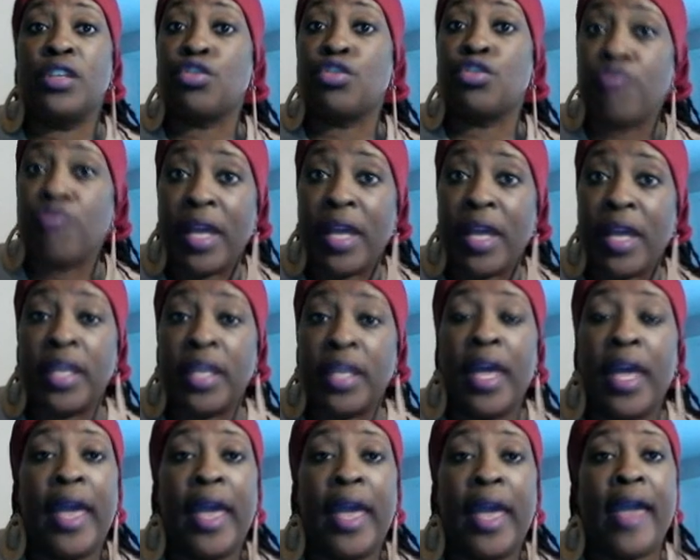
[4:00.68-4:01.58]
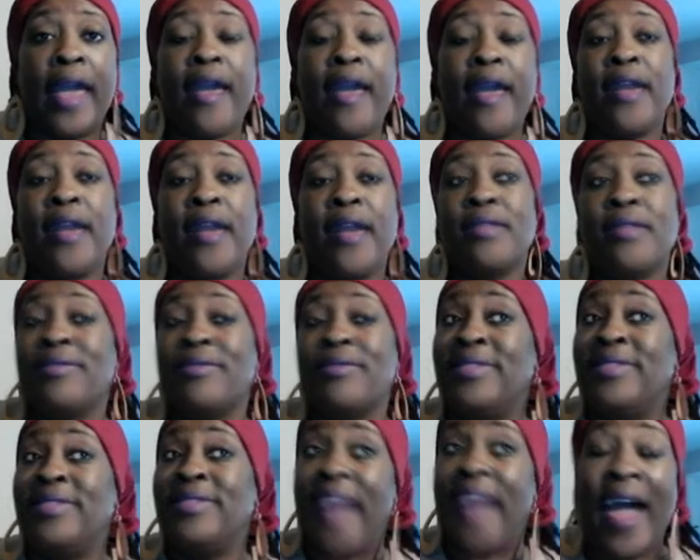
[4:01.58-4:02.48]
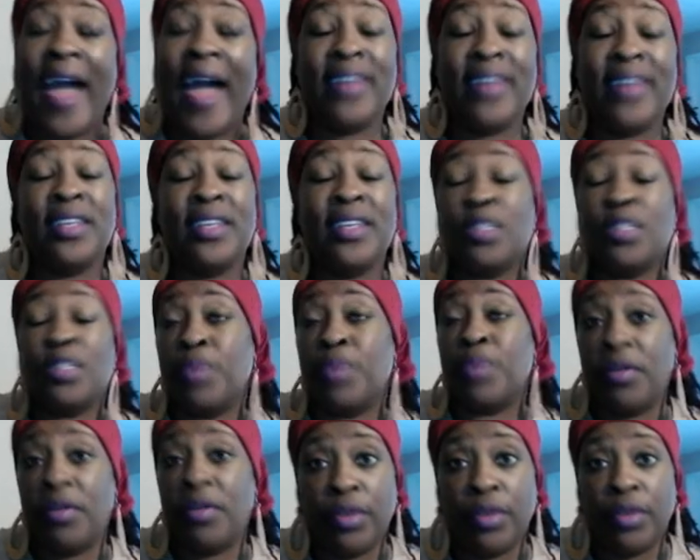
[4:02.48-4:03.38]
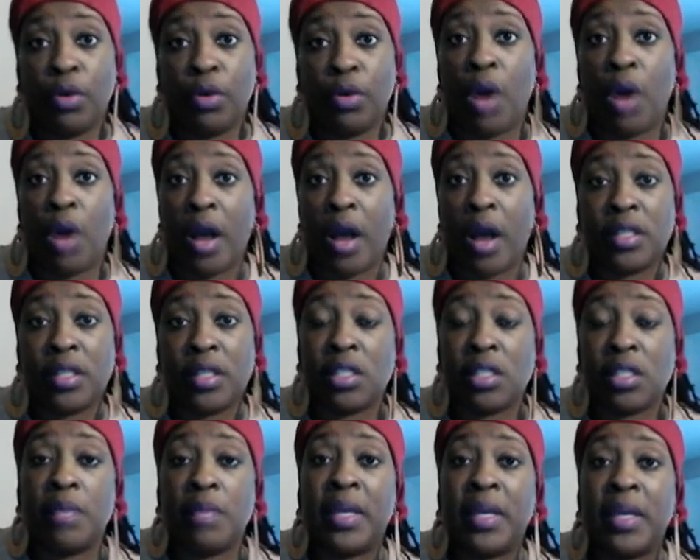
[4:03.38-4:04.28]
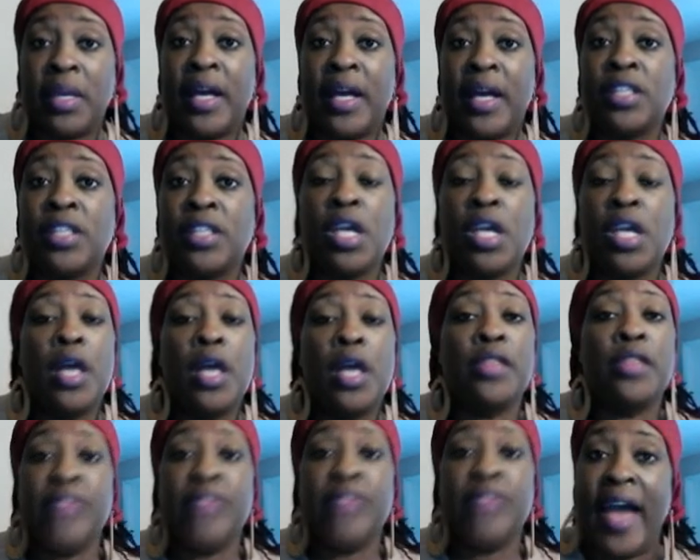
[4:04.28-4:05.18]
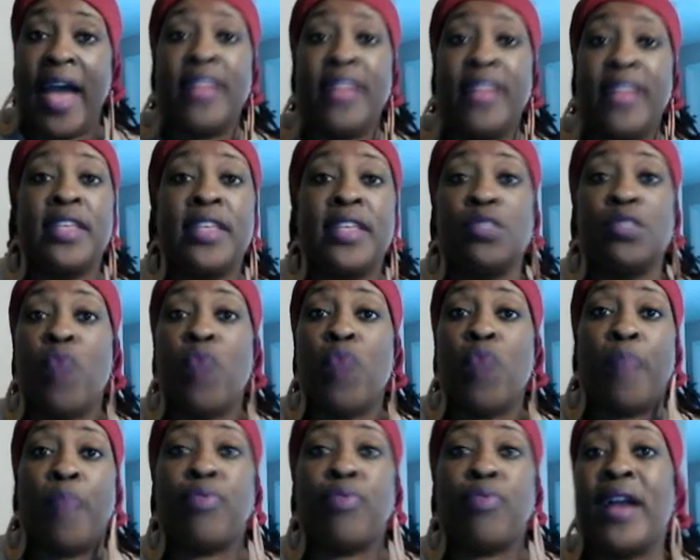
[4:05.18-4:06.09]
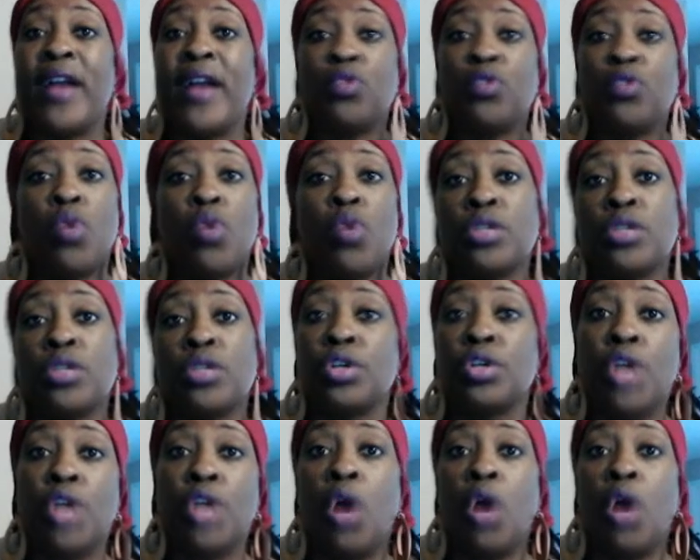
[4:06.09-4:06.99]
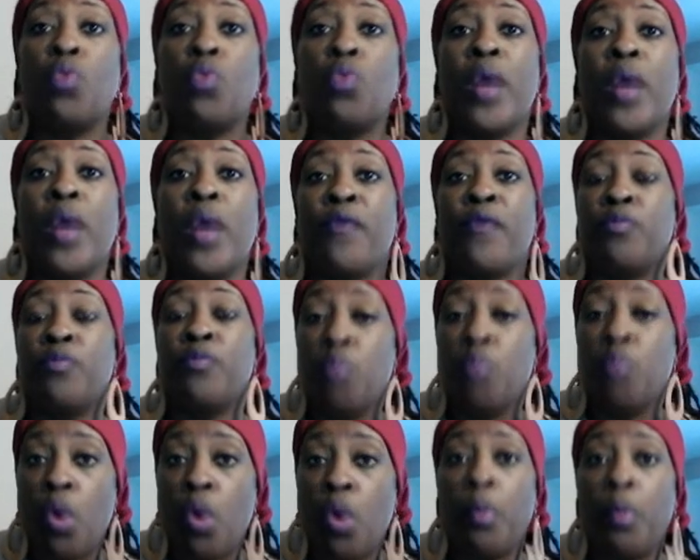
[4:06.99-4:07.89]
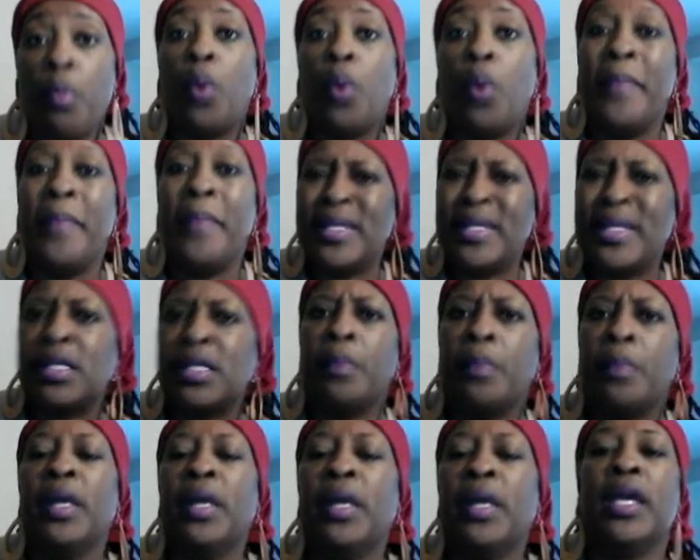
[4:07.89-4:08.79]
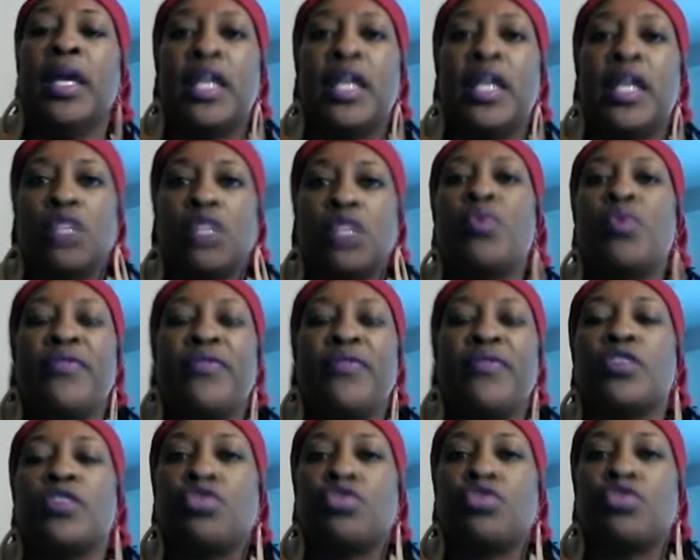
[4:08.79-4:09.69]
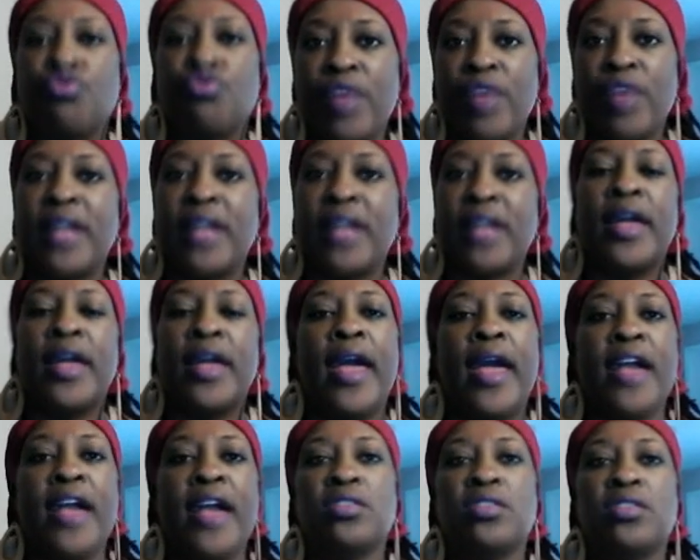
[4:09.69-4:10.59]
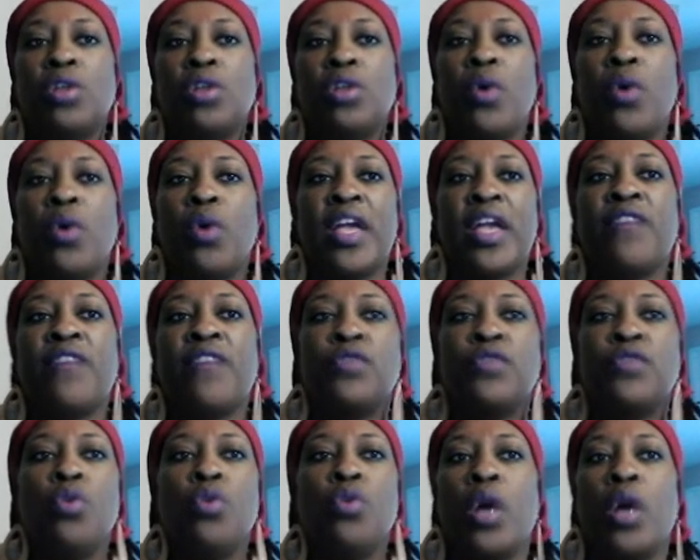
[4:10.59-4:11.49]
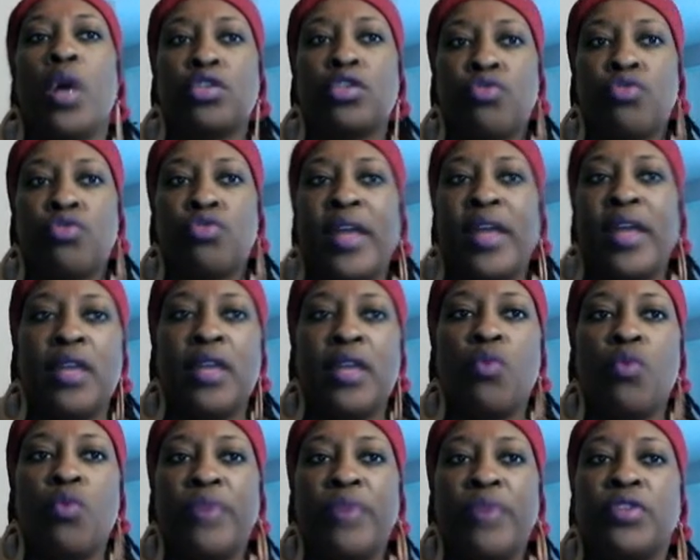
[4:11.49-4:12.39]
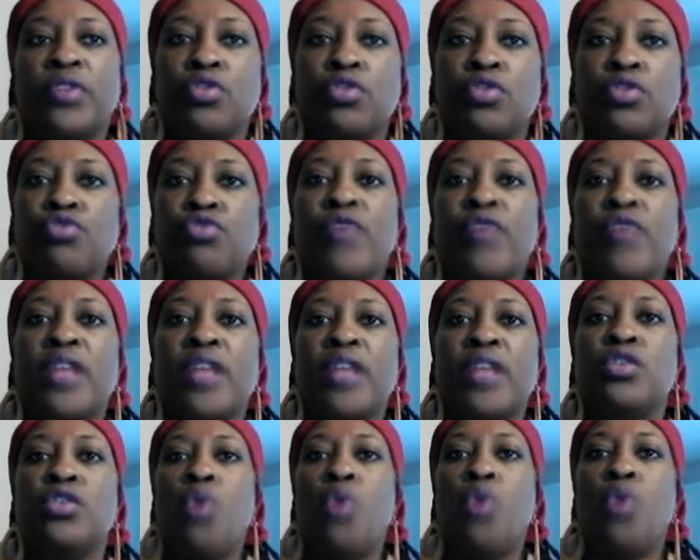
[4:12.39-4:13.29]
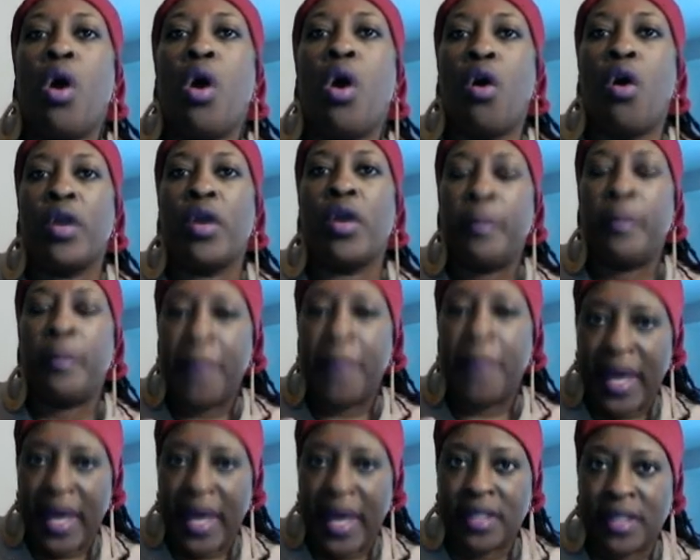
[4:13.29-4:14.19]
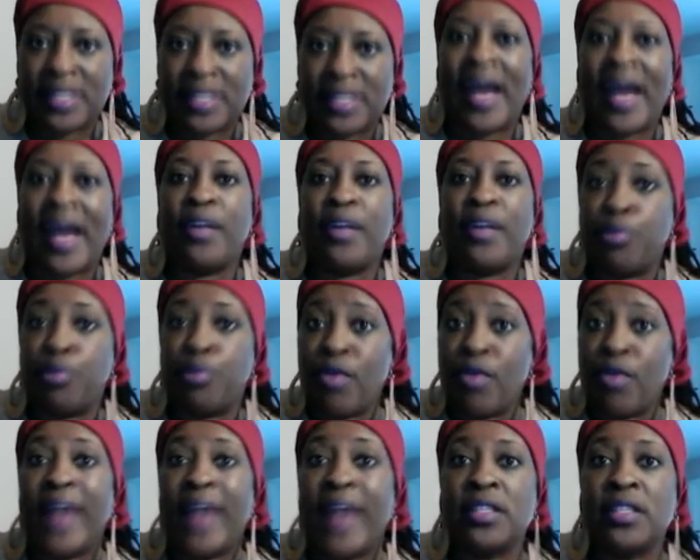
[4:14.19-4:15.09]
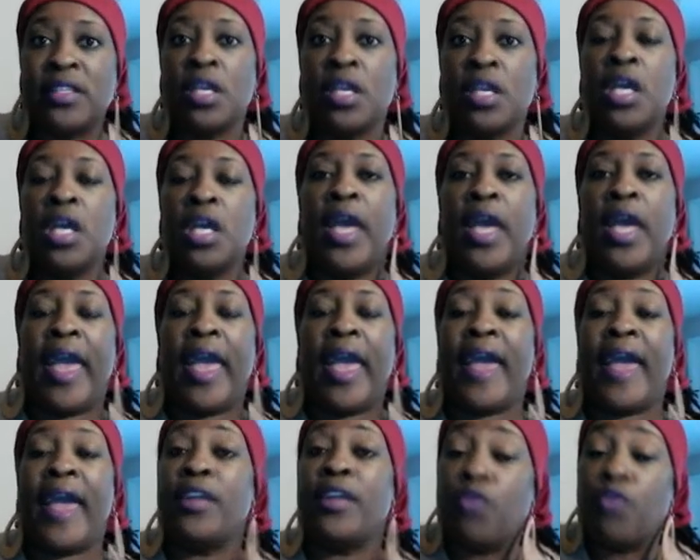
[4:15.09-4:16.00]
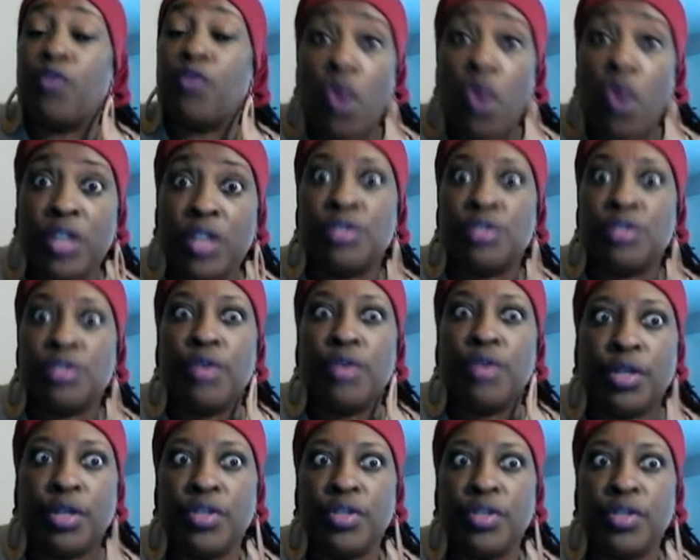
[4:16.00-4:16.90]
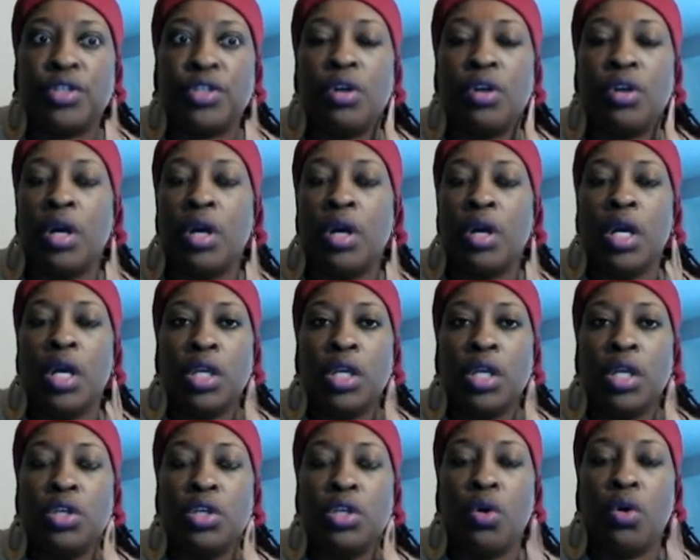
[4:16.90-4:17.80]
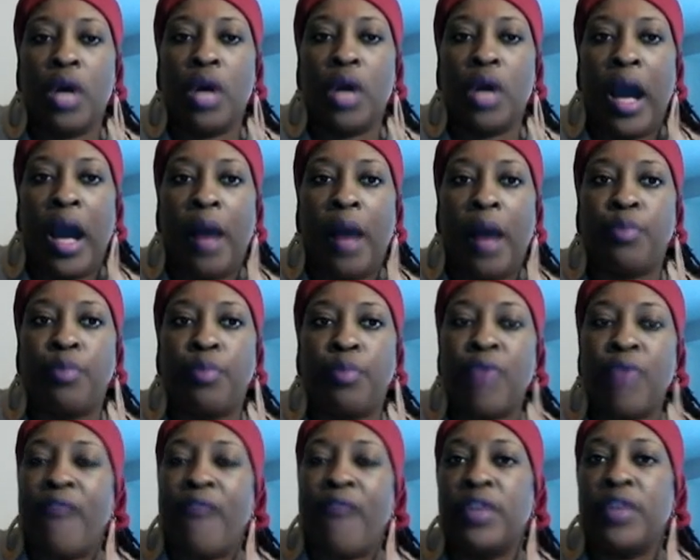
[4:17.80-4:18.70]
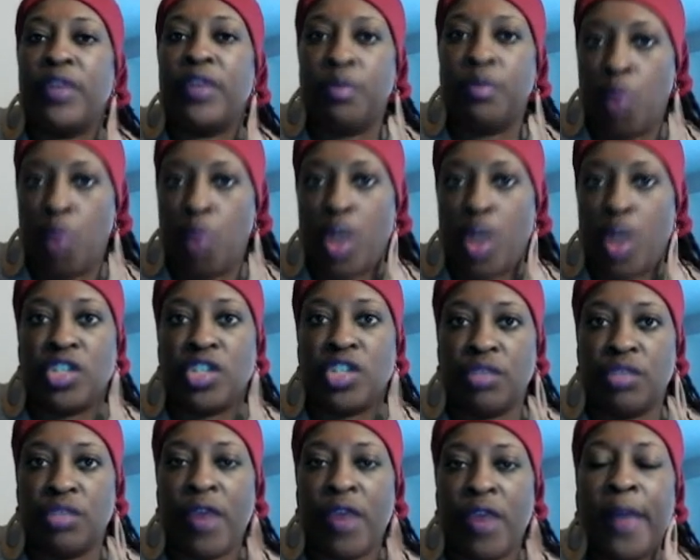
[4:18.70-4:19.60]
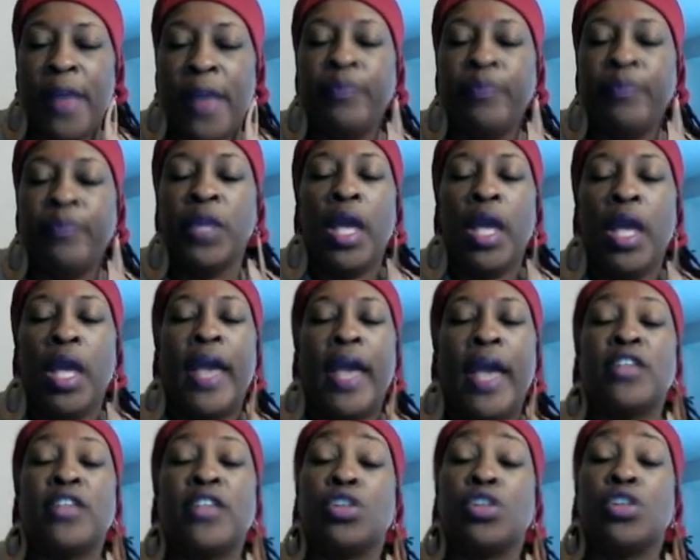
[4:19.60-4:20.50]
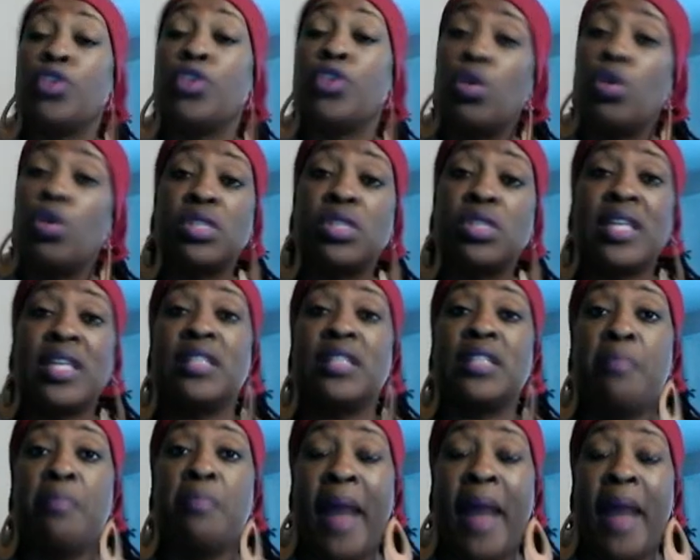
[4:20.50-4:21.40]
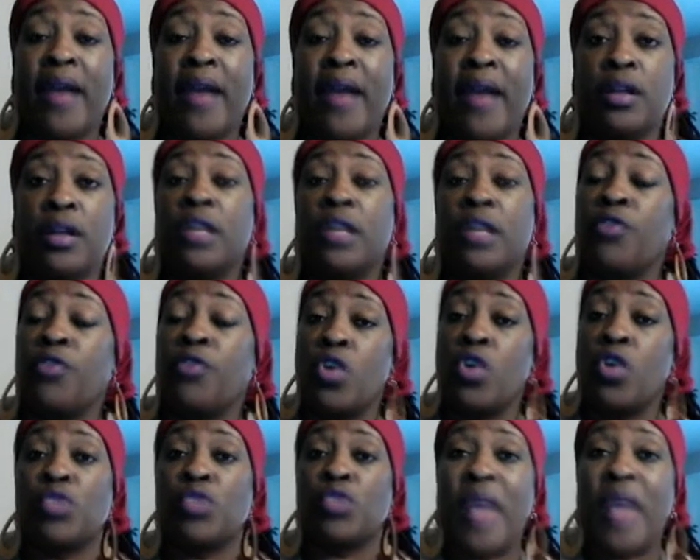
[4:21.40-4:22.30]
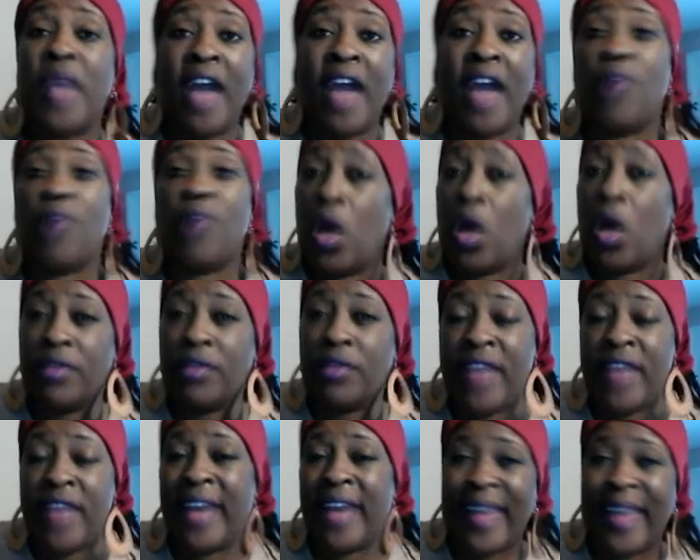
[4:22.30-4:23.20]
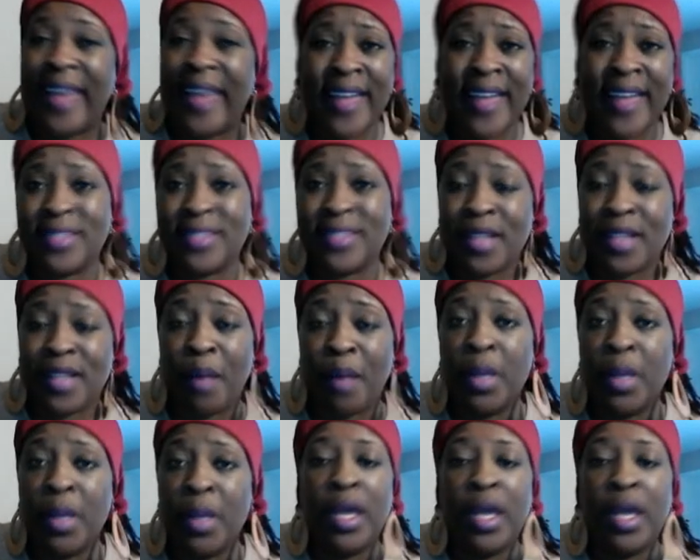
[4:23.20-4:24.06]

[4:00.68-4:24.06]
trend. And that is pivotal, honestly, because that is where price want to go, where more momentum is with the trend. And so if you are trading with the trend, you are on a better side of price. And of course, you increase your profit margin, right? And so those things matter. And of course, we have all of that and some